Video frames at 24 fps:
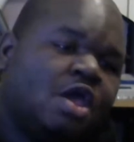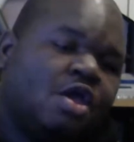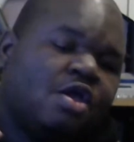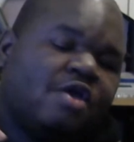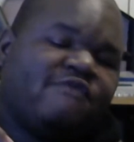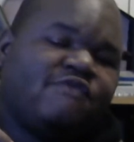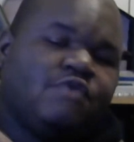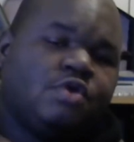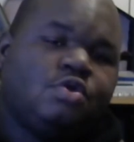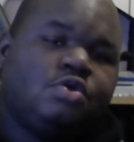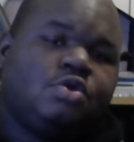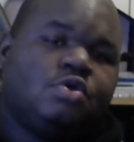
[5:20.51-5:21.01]

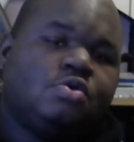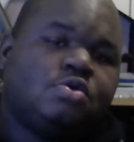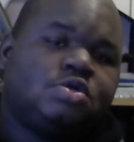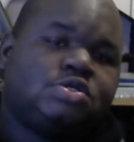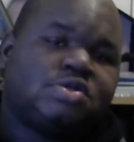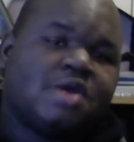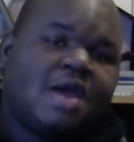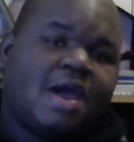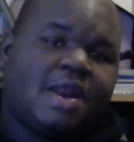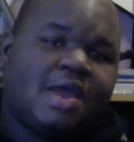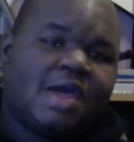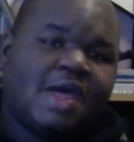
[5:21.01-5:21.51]
If you do
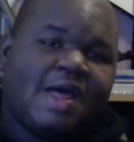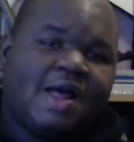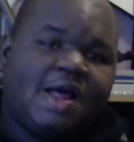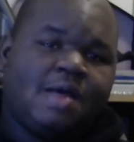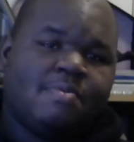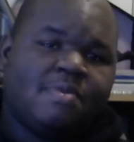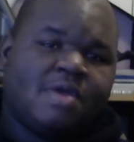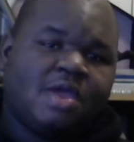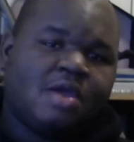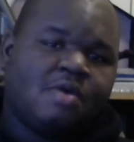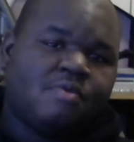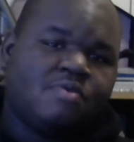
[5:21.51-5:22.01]
try to
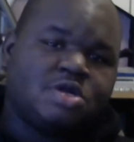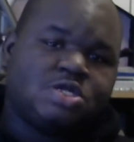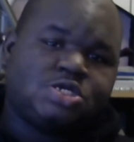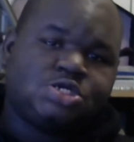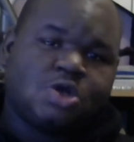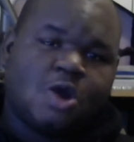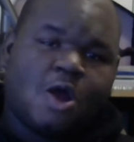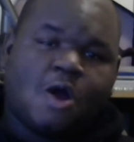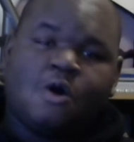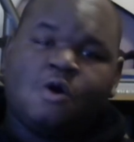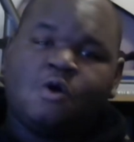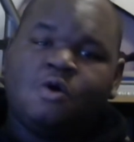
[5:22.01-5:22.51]
come in
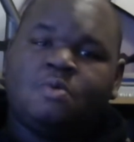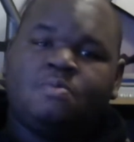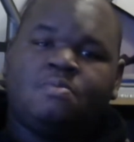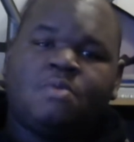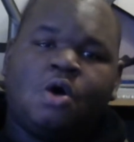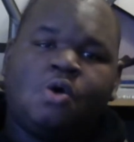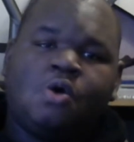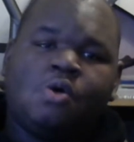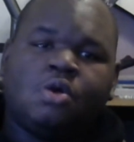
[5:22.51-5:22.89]
with um,